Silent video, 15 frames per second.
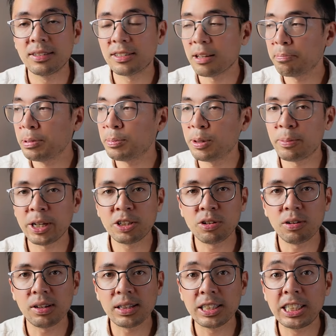Some people might
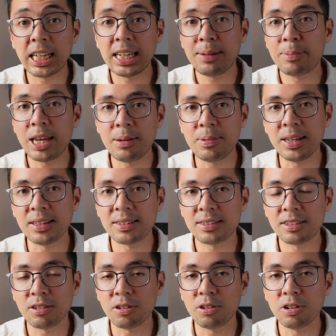call jelly
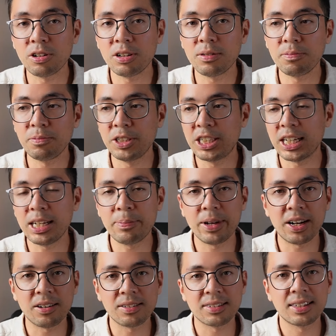babies or jelly
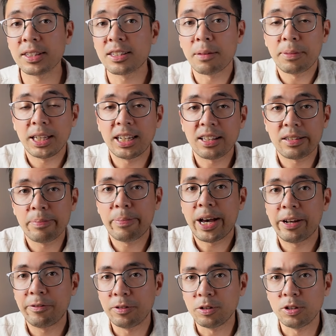bears something that's a
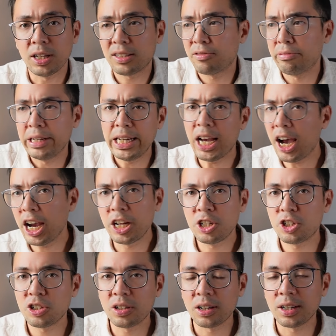bad food, that's really high in
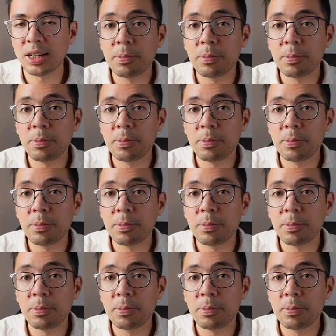sugar.